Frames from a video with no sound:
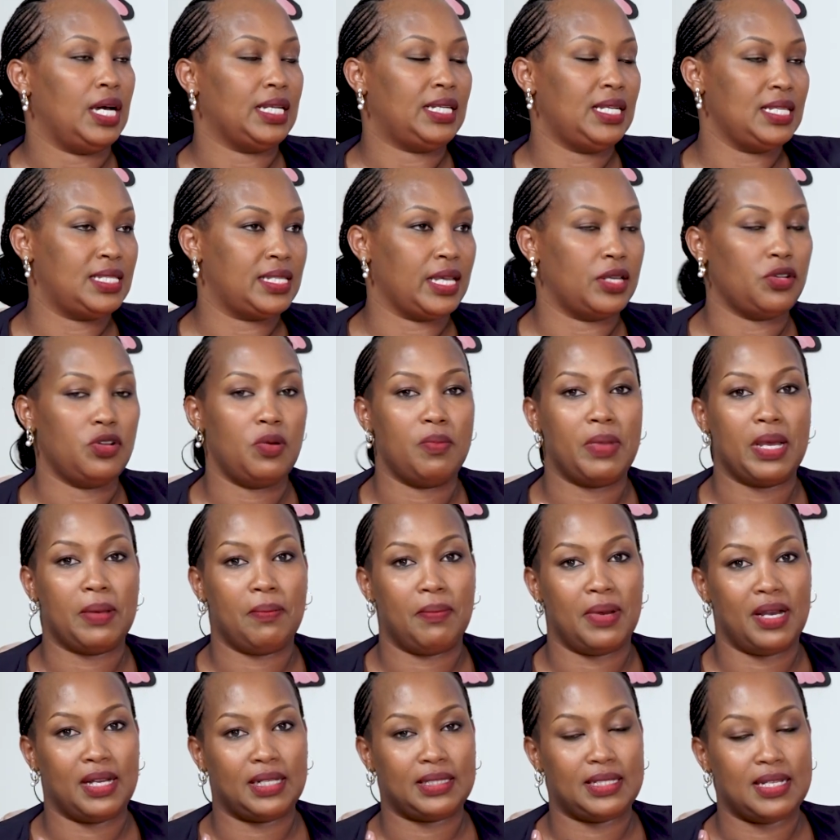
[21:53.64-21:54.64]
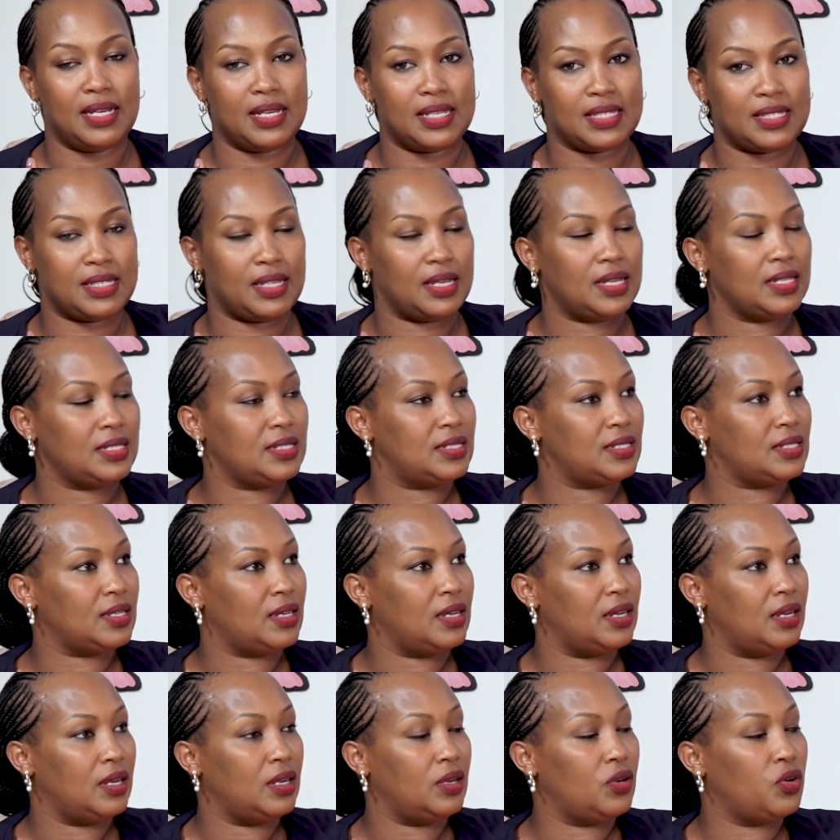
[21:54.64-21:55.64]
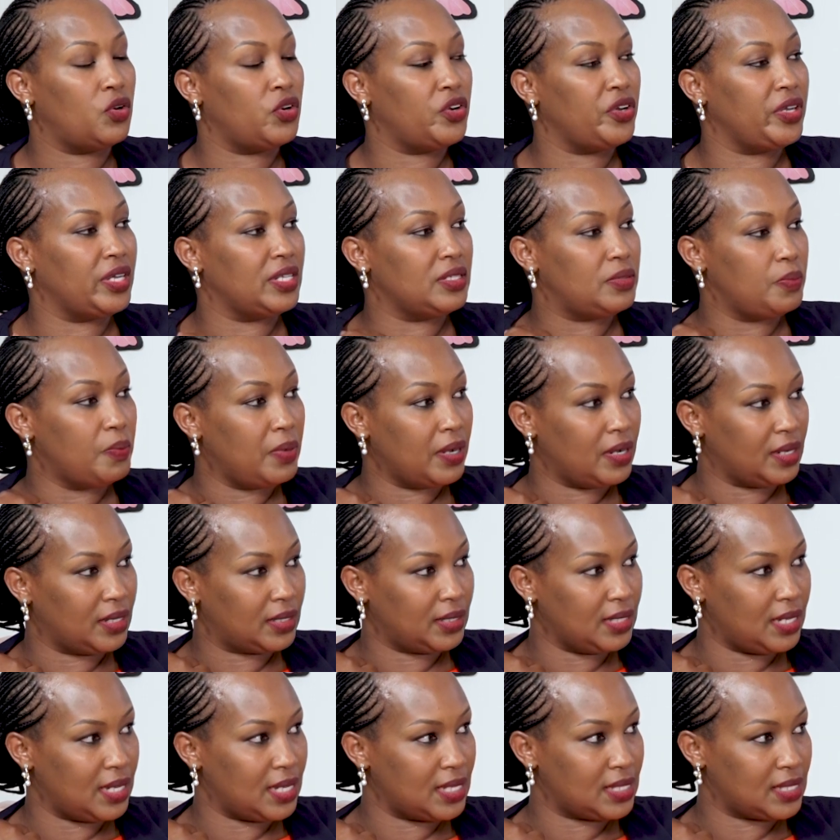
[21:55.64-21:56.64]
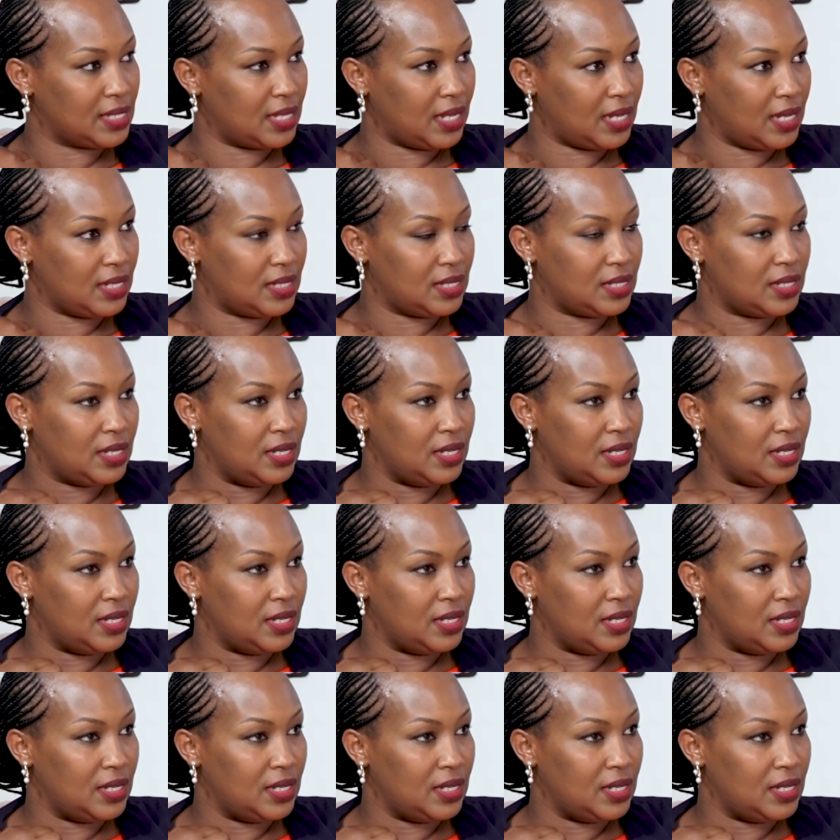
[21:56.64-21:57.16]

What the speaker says: At least I know my bank does that. Orient Bank does that.